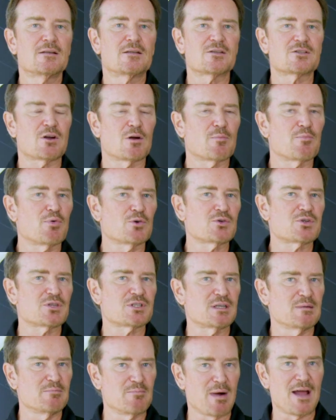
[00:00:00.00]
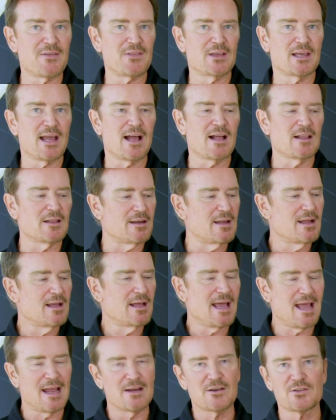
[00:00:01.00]
to start purchasing by the gallon,
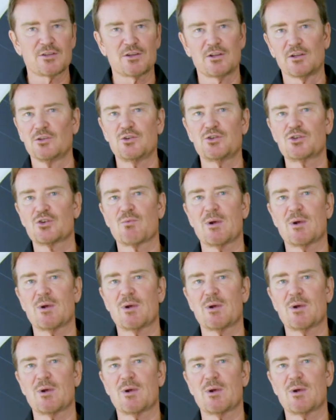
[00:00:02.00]
handle the dilution